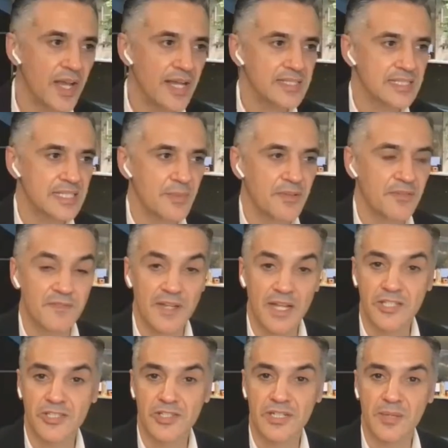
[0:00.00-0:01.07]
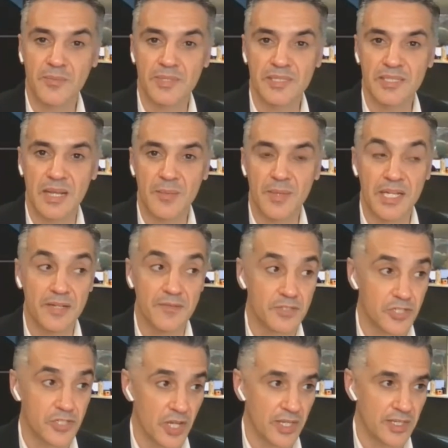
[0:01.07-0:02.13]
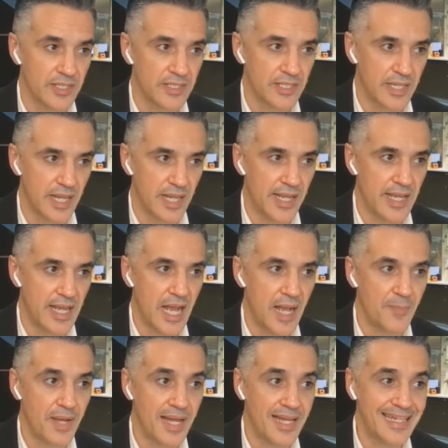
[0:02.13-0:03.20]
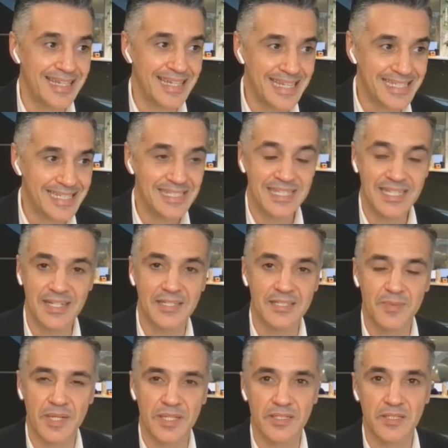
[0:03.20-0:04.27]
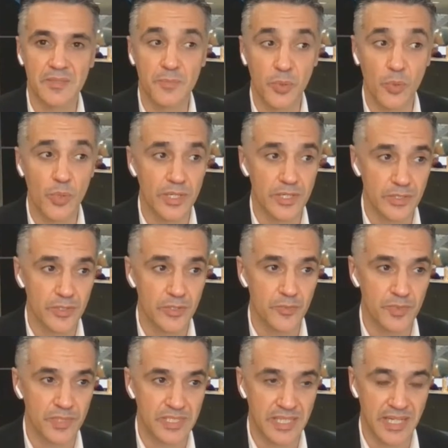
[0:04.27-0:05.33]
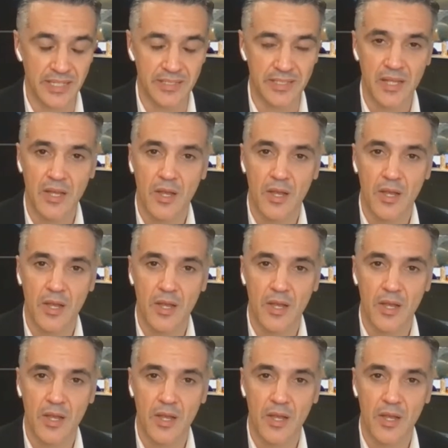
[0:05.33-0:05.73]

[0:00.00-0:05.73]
had some inflation numbers come out of China today, up a less than expected 0.2%.